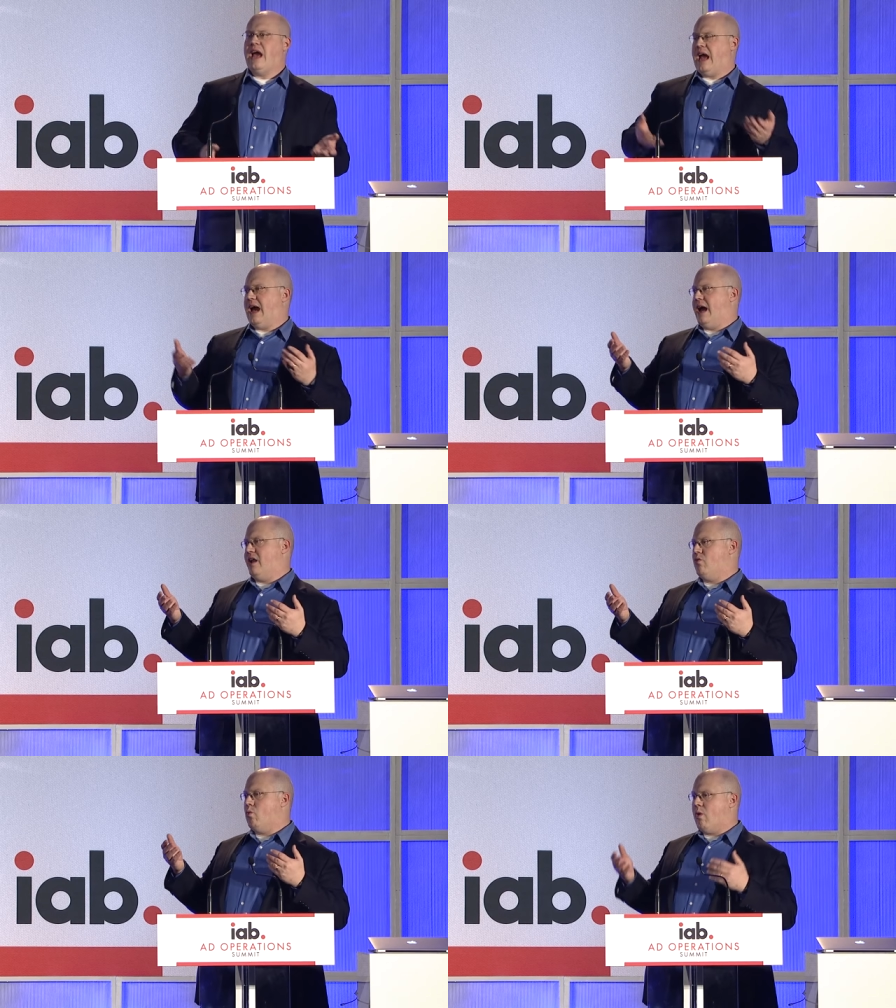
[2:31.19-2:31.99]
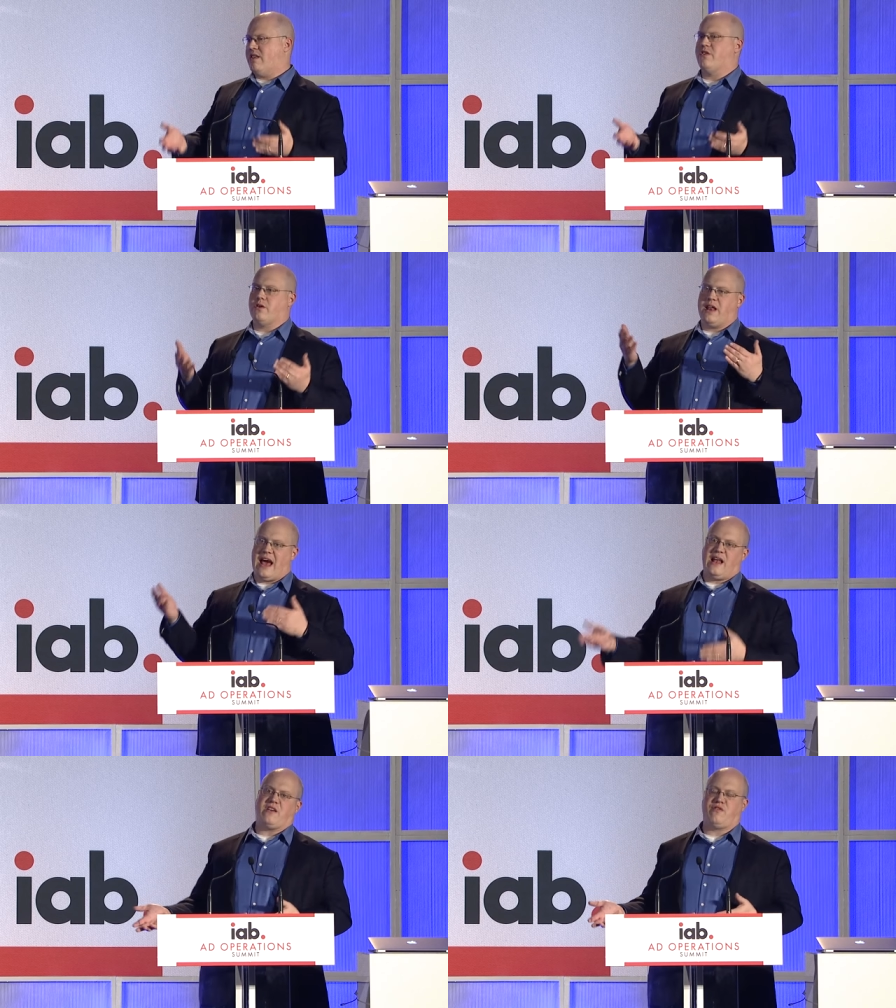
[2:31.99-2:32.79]
and what's a good
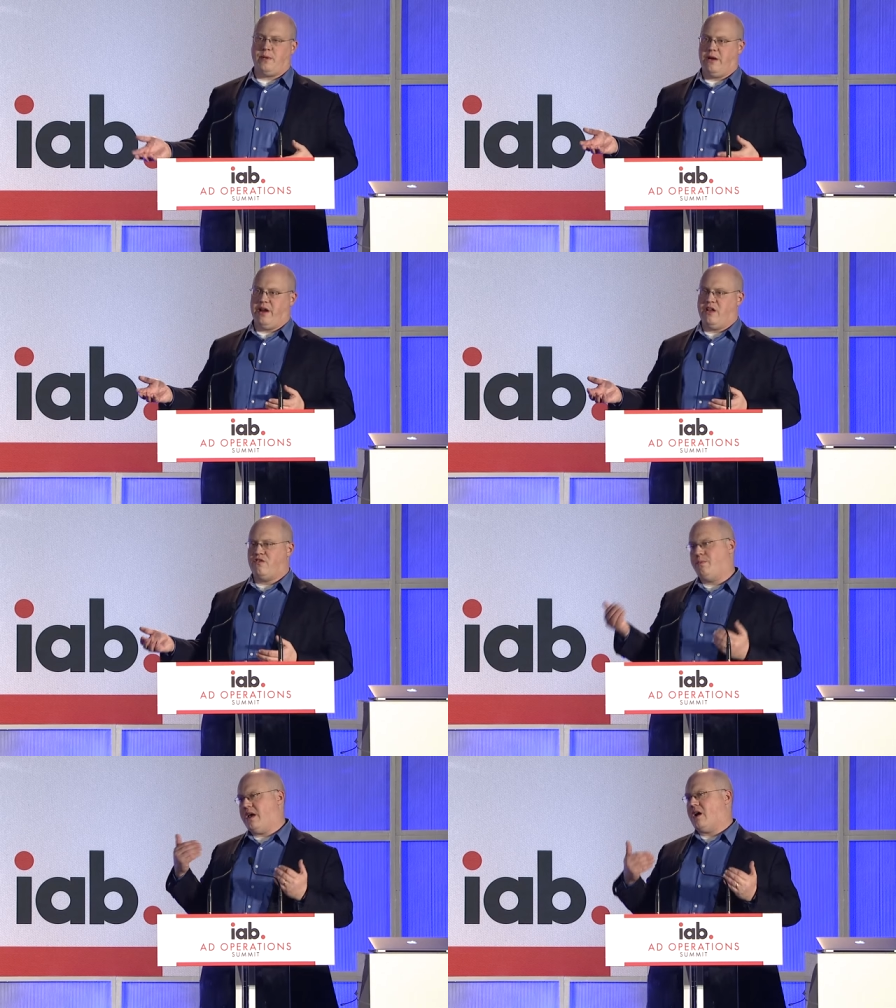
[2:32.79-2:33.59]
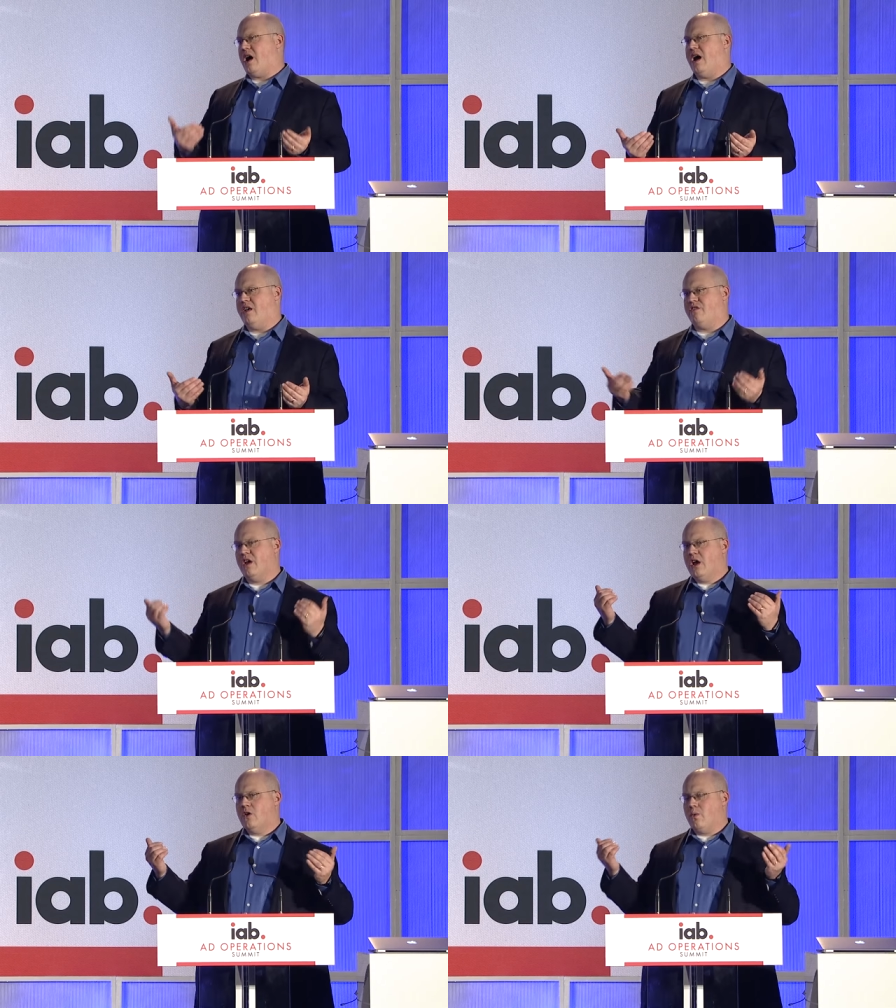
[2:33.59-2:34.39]
ad experience because
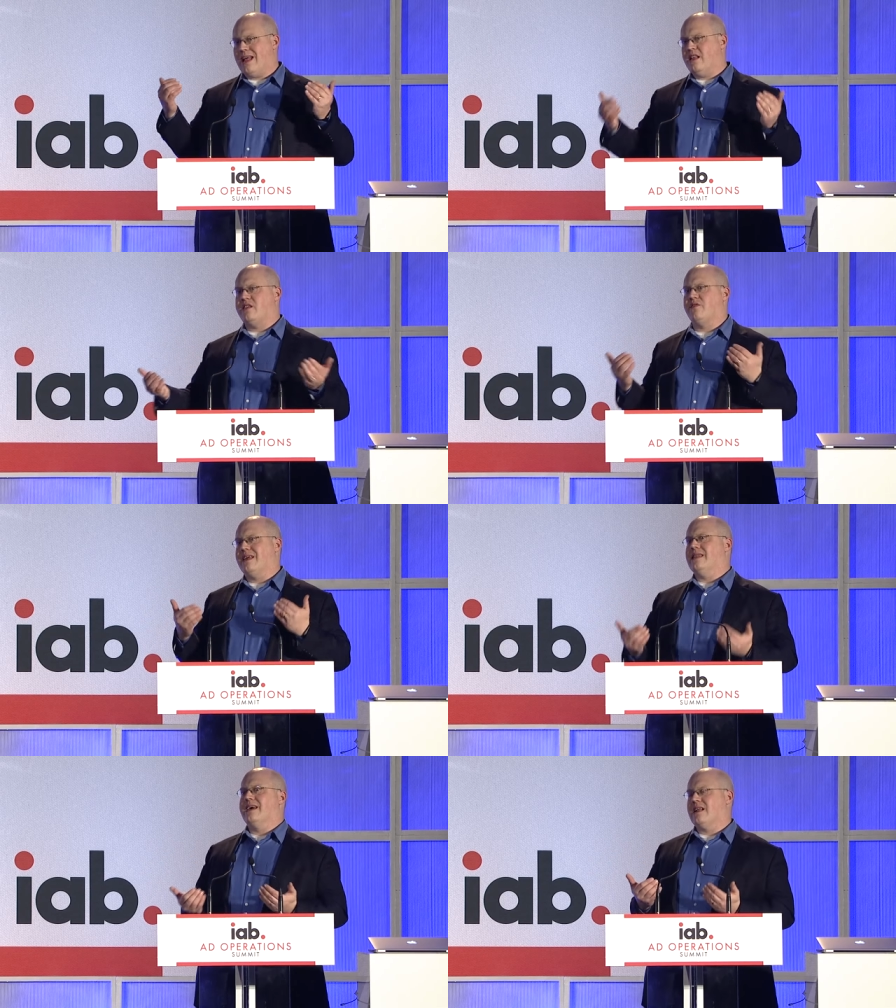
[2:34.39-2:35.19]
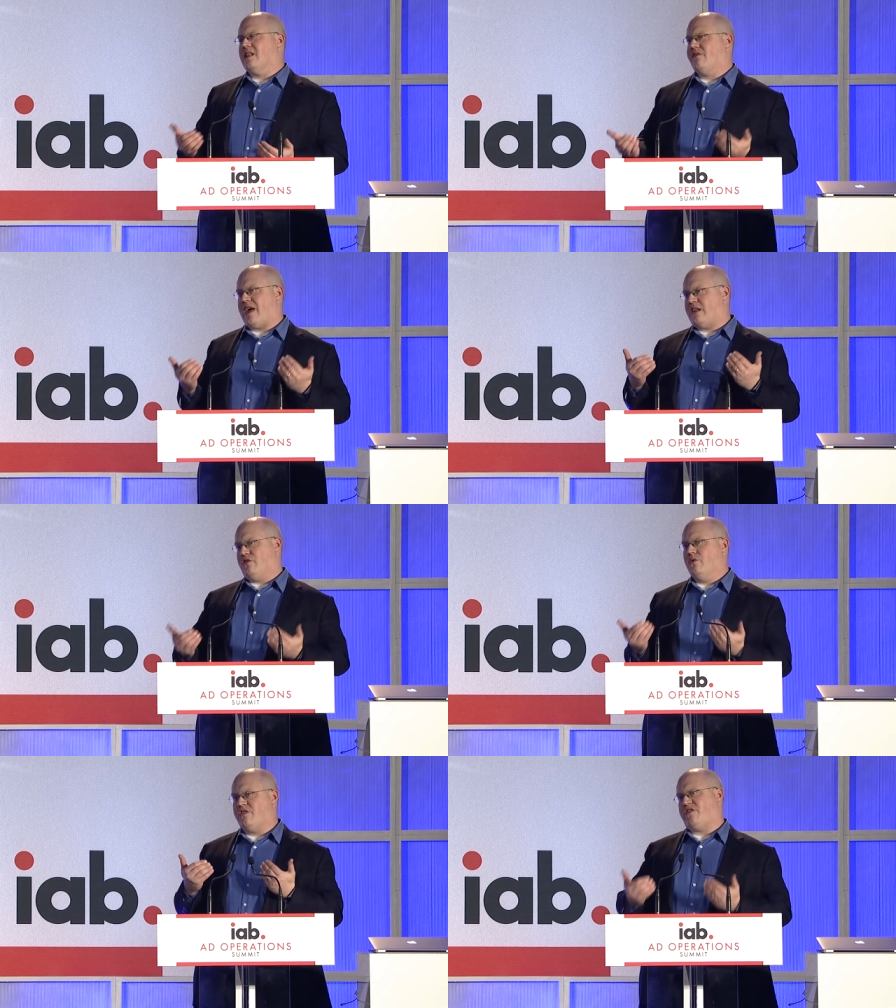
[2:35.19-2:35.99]
relatively little of that
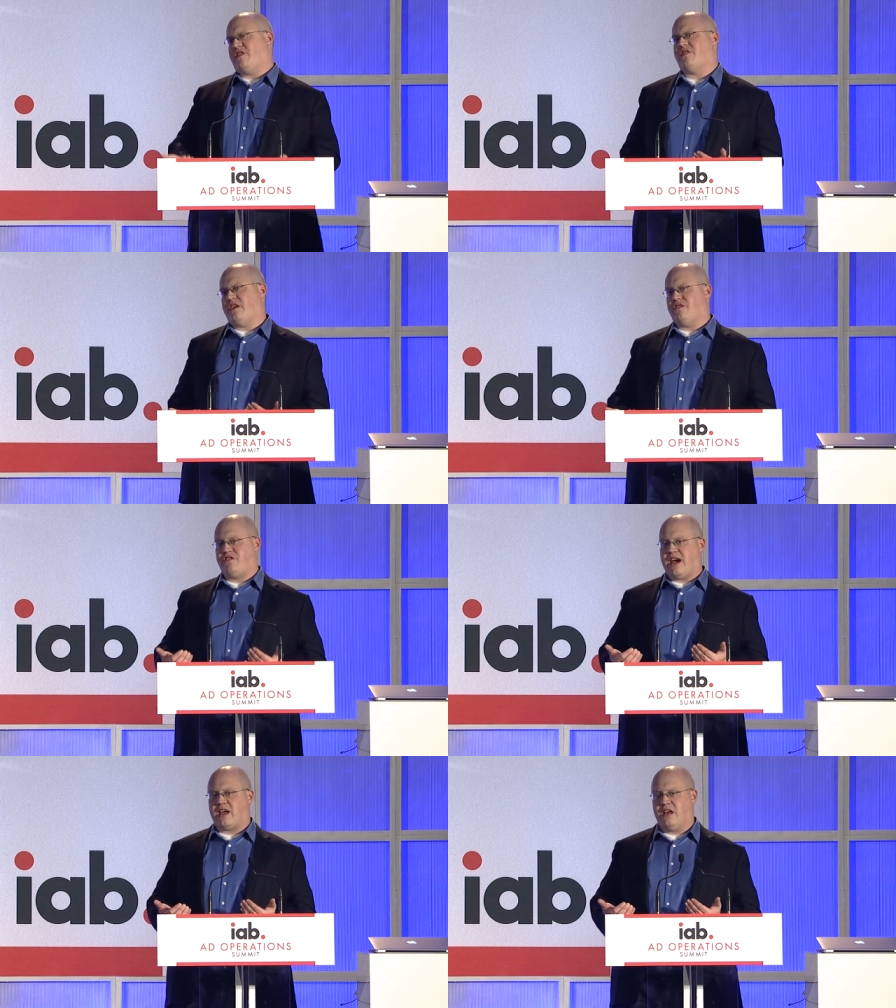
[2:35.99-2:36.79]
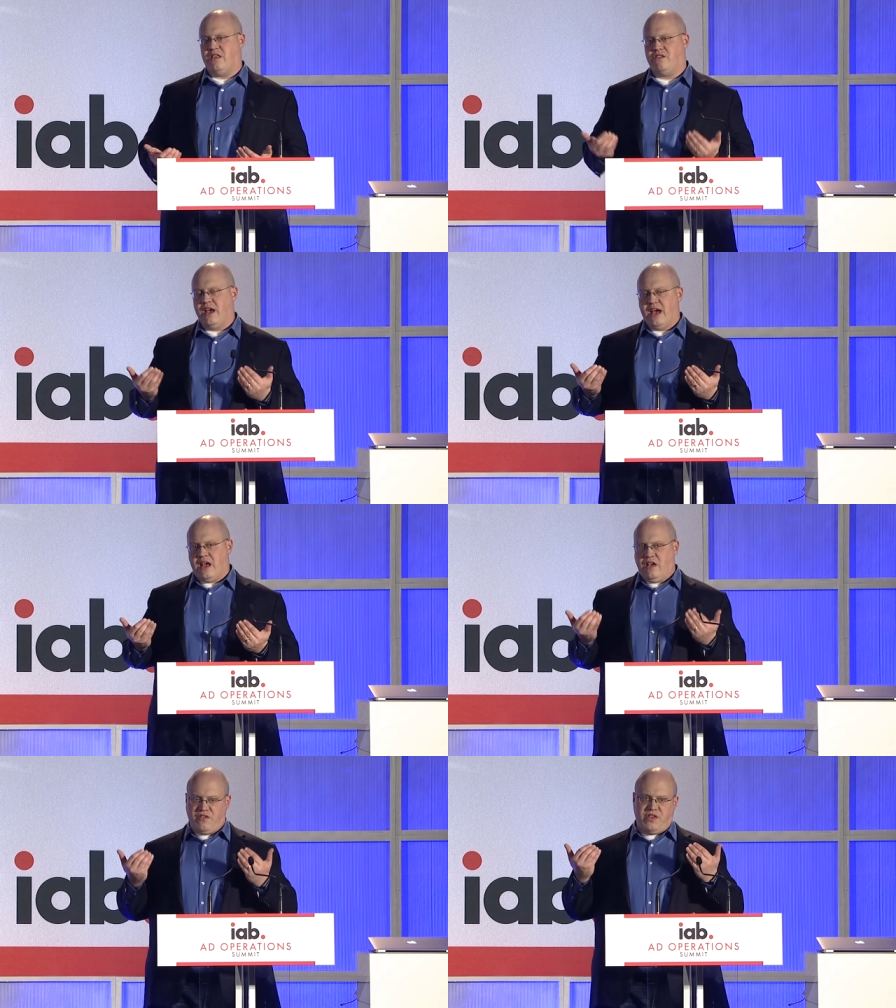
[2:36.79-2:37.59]
2 to 16 seconds
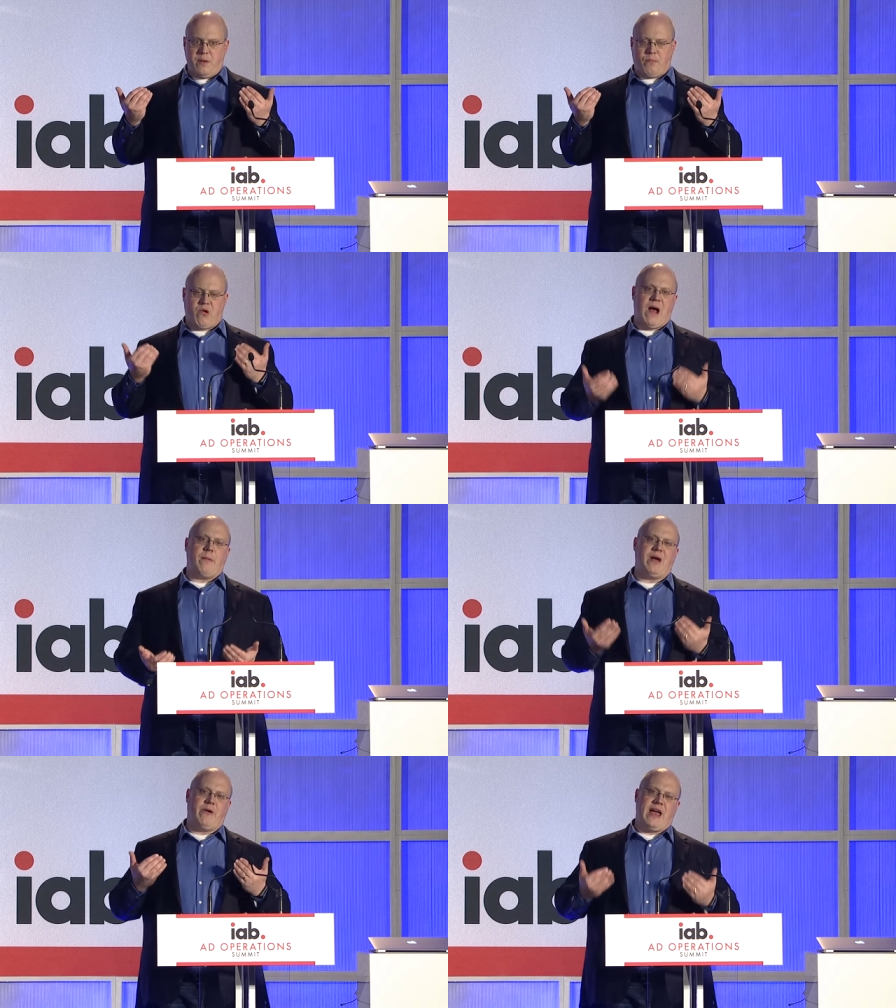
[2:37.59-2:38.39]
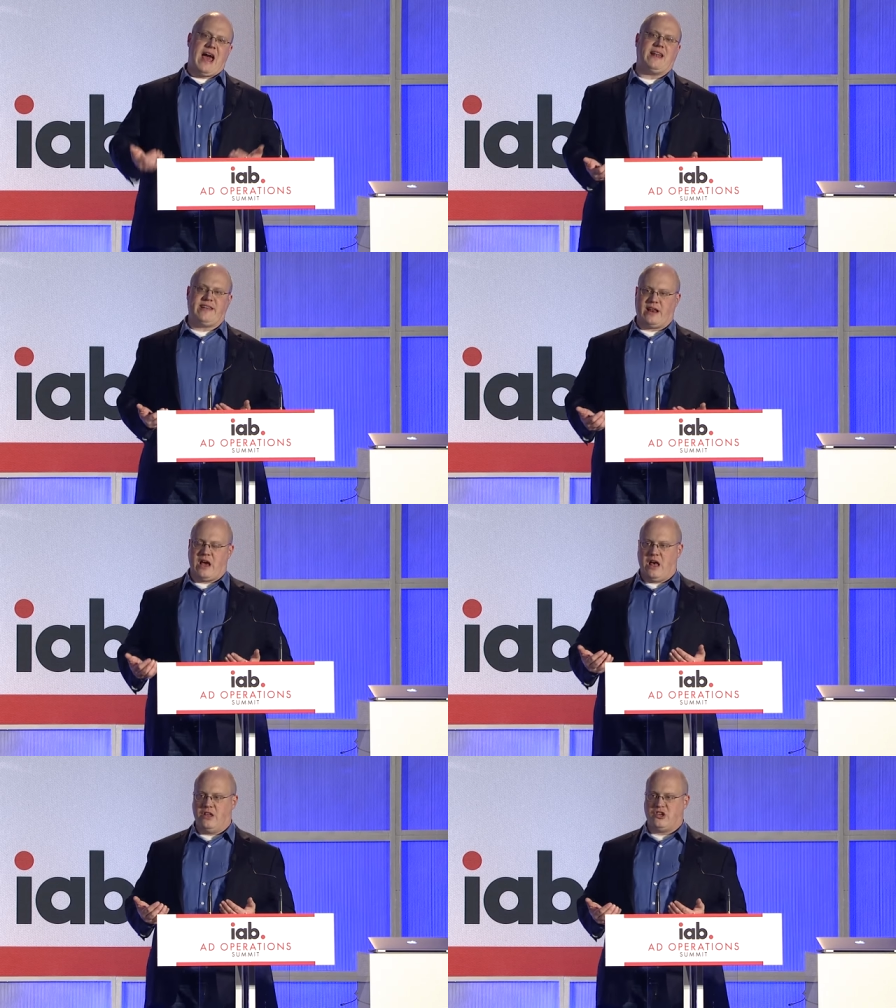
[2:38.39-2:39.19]
is the primary ad
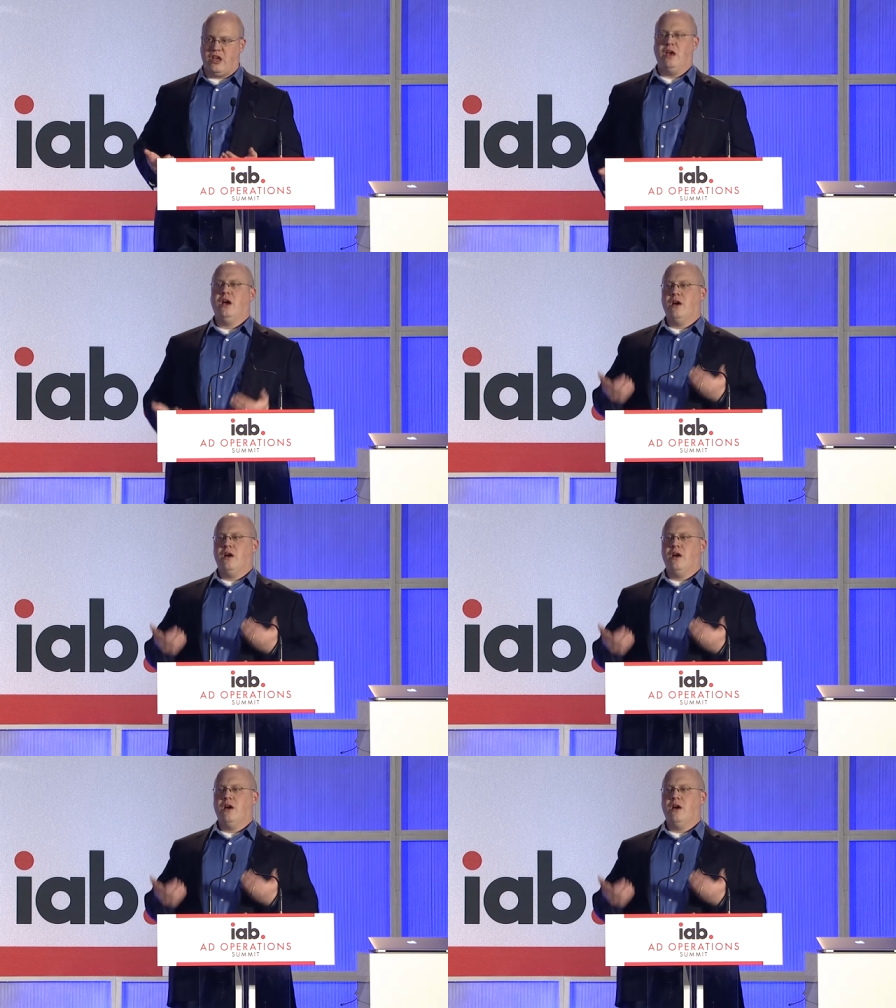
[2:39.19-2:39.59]
technology